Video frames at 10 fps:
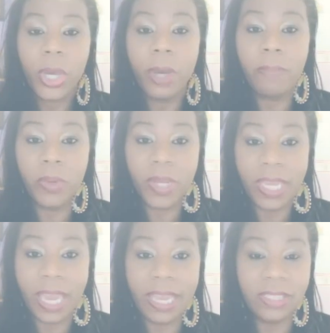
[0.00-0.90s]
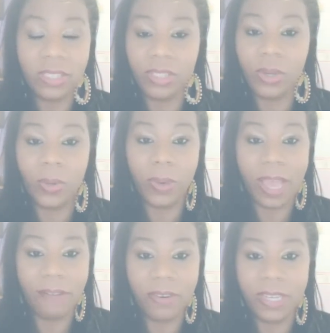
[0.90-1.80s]
communicates. So
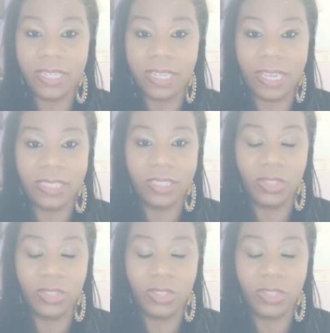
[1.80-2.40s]
African dance